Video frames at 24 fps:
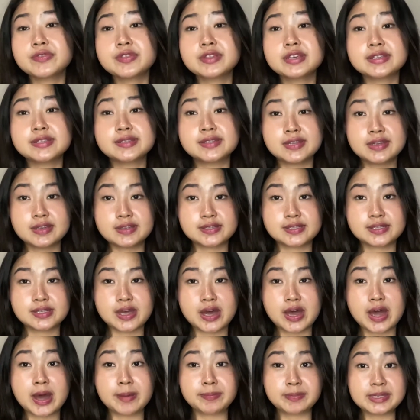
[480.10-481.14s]
these 6
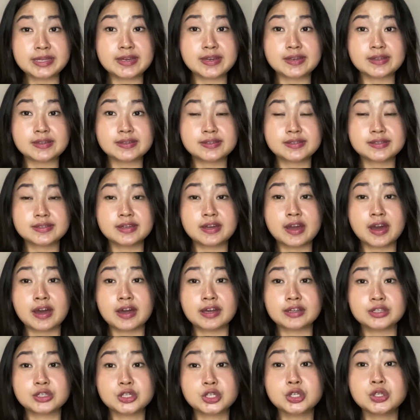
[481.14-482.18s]
applicants
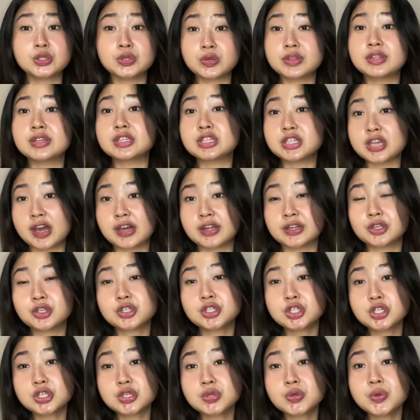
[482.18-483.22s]
got to do the
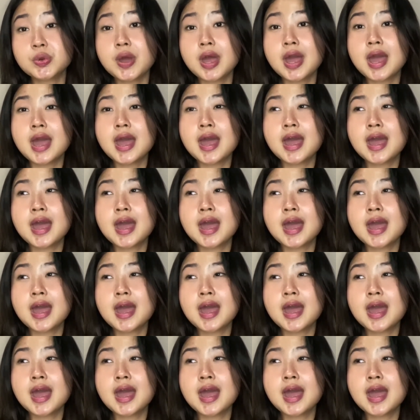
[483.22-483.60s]
challenge too.